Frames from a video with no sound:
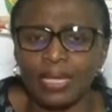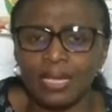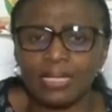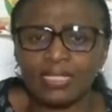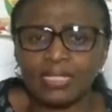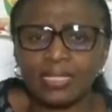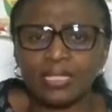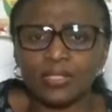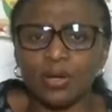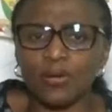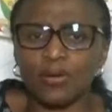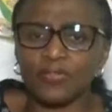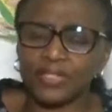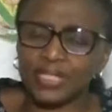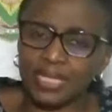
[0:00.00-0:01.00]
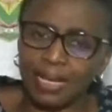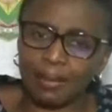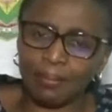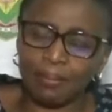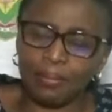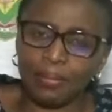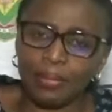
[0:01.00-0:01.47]
instead of
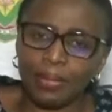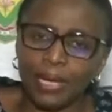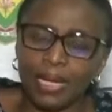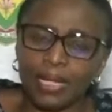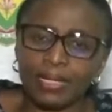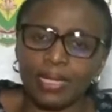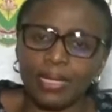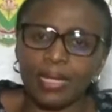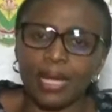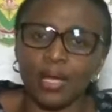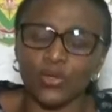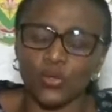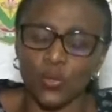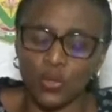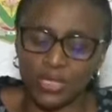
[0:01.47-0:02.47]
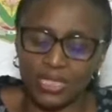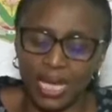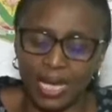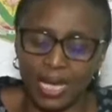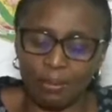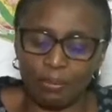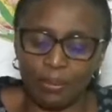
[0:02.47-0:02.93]
sum, and then now you
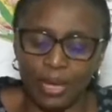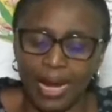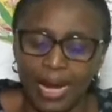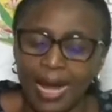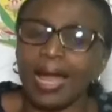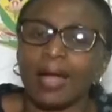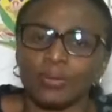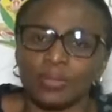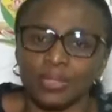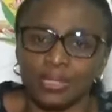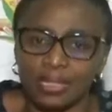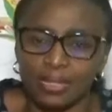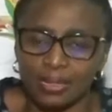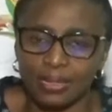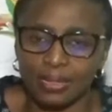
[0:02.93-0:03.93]
type count.